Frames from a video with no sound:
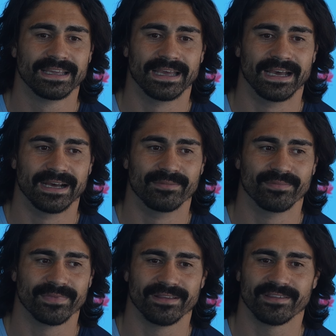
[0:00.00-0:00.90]

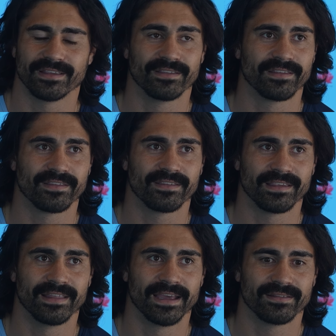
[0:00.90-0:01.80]
It's the
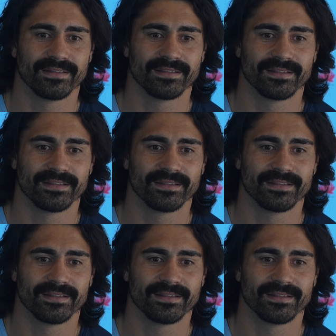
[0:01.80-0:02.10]
consistency that,